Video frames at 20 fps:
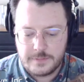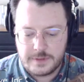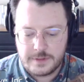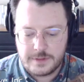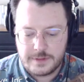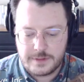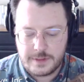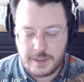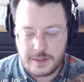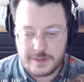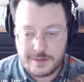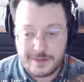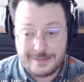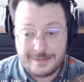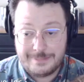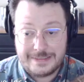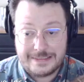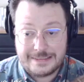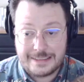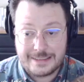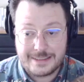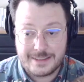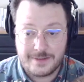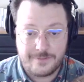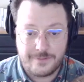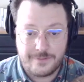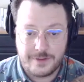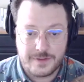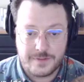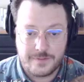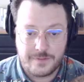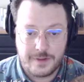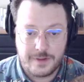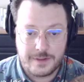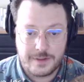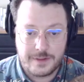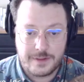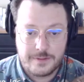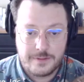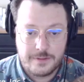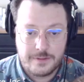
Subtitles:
So I mean, that's it for his friends.